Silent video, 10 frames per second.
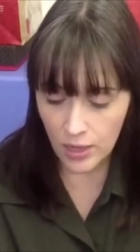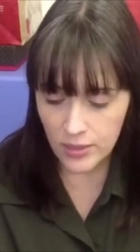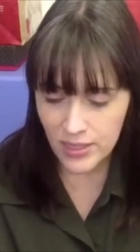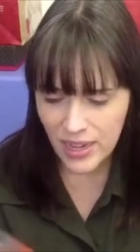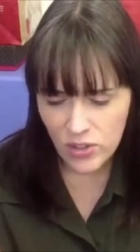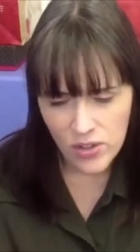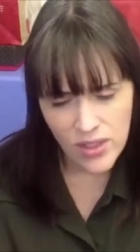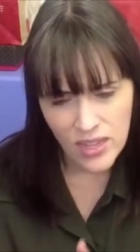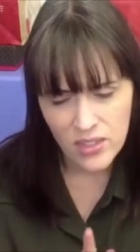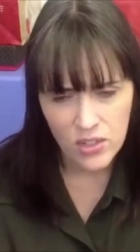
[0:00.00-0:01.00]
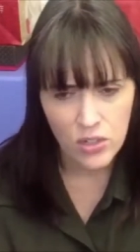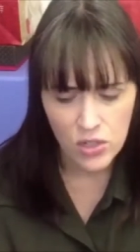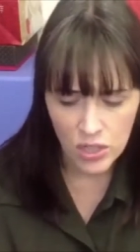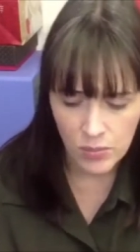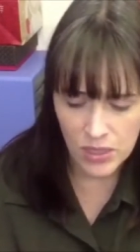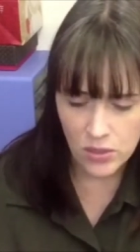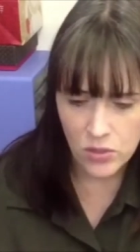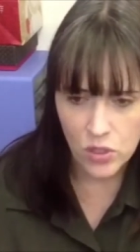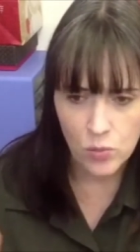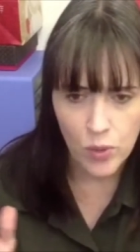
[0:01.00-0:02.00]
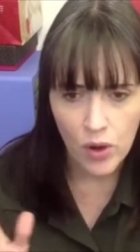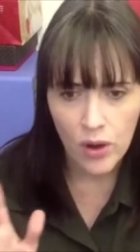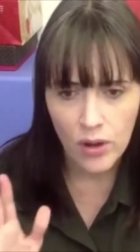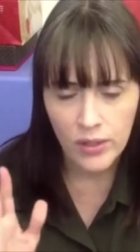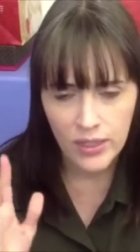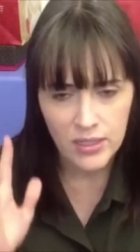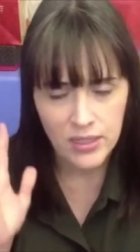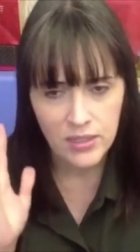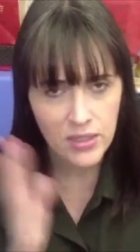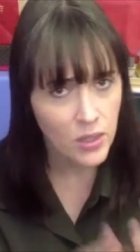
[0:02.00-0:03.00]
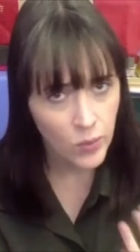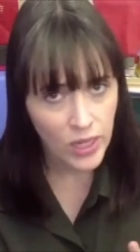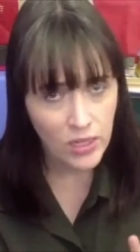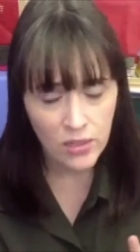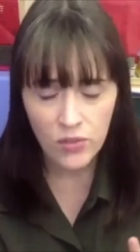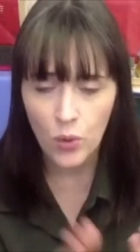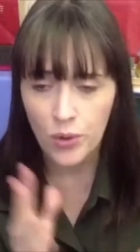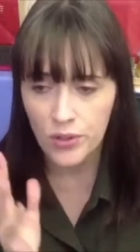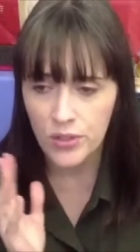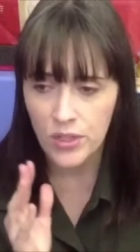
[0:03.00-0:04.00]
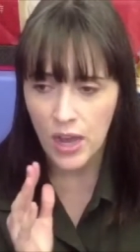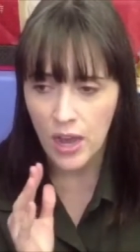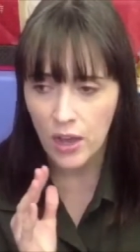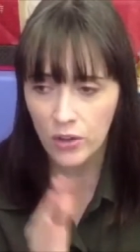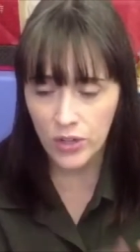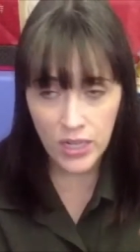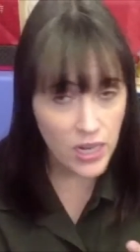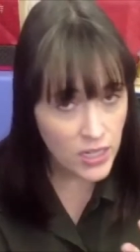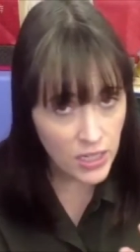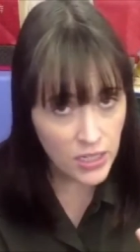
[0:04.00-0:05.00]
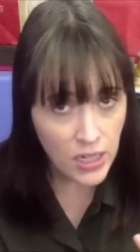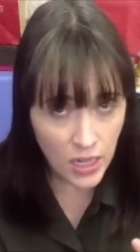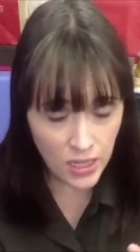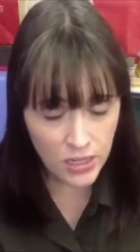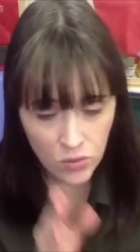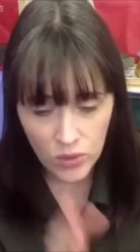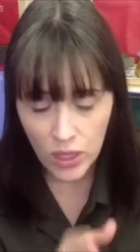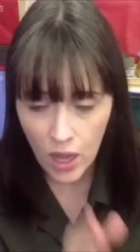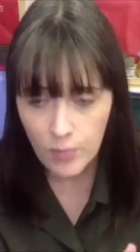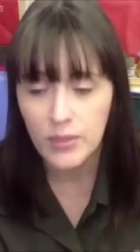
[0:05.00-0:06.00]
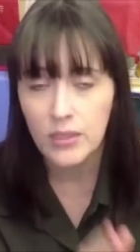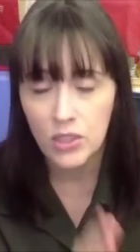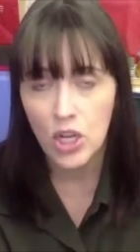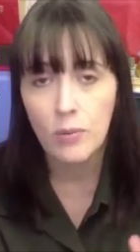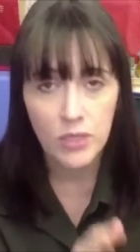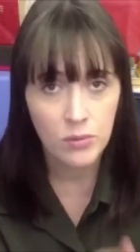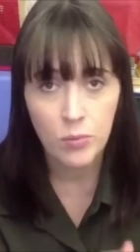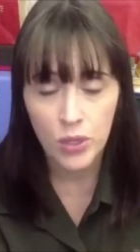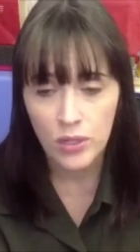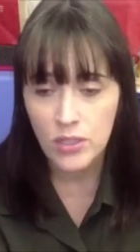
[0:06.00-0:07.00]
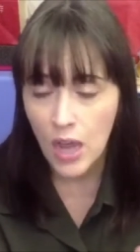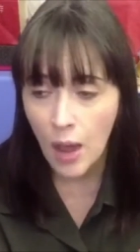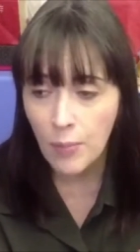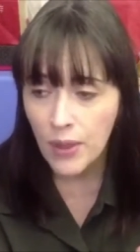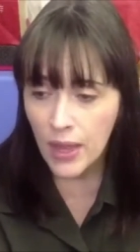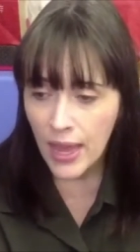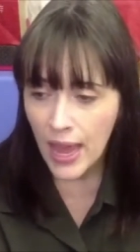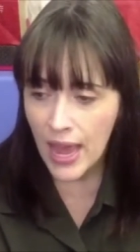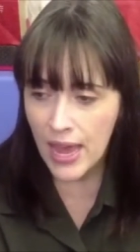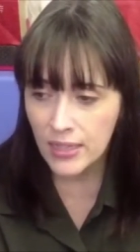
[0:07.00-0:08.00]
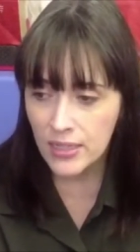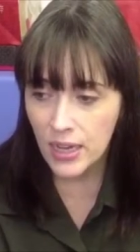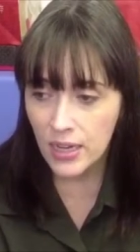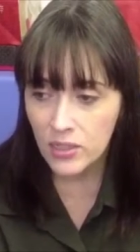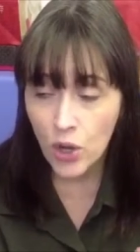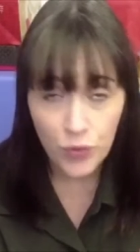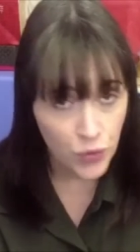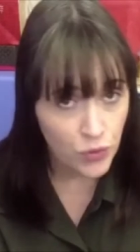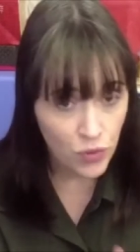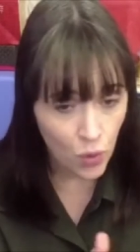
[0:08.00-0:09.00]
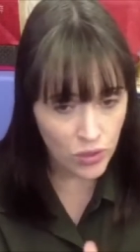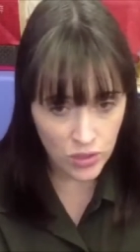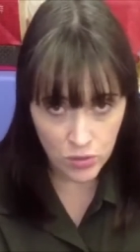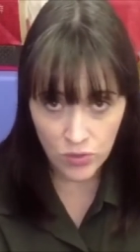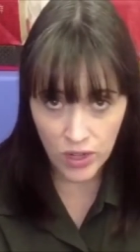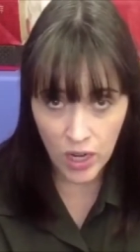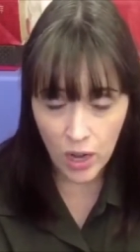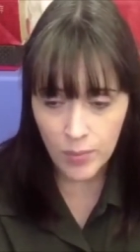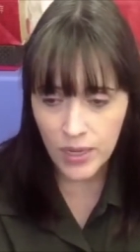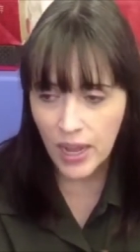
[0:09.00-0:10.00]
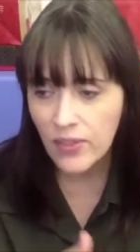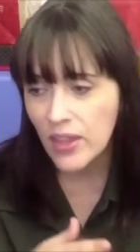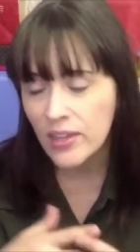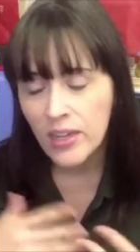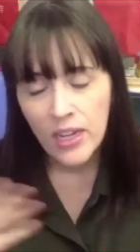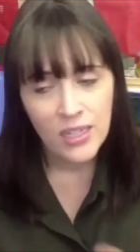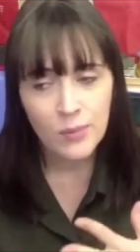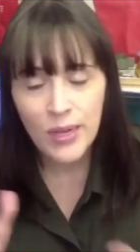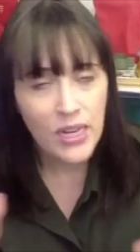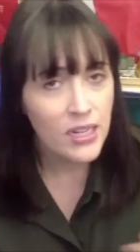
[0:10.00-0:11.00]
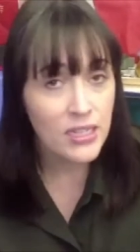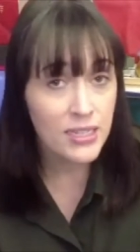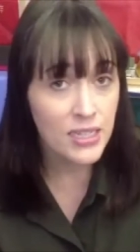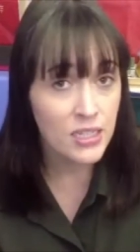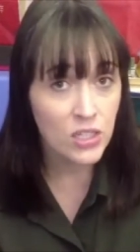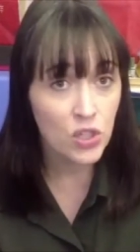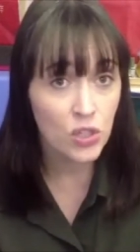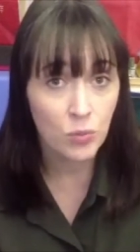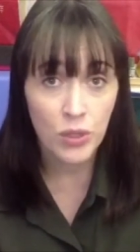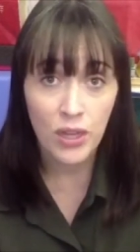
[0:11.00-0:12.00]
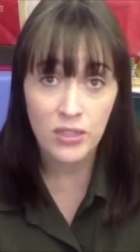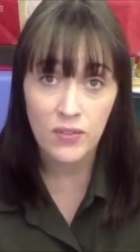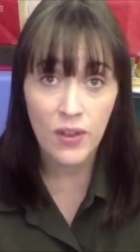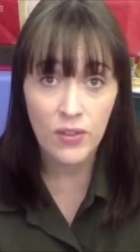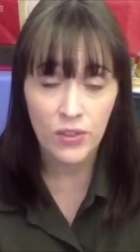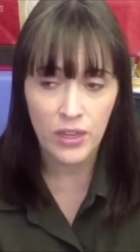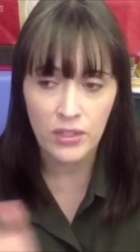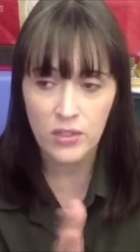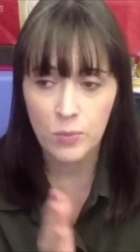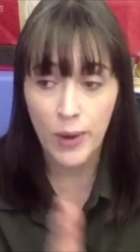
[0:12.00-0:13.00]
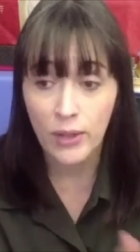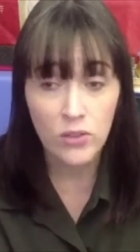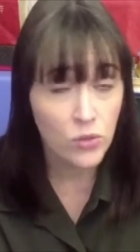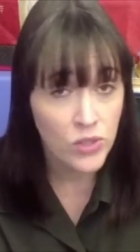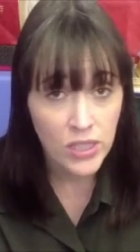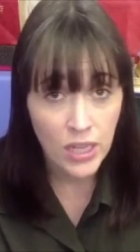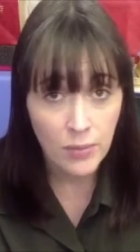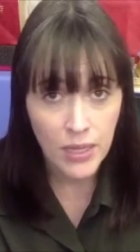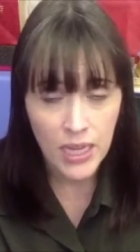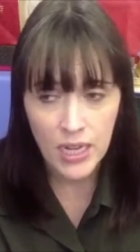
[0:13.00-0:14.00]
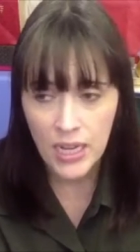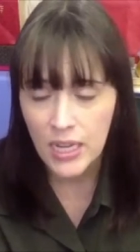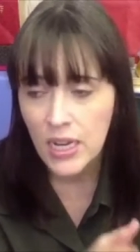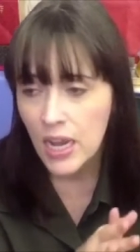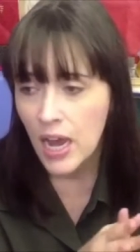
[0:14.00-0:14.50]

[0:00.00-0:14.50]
Standard things that are usually in miso soup are, like I said, seaweed, of course, green onion is really common, chopped and put on top, and tofu, of course, is very common. And then, depending on the seasons, you can put lots of other things. Sprouts are really yummy in it.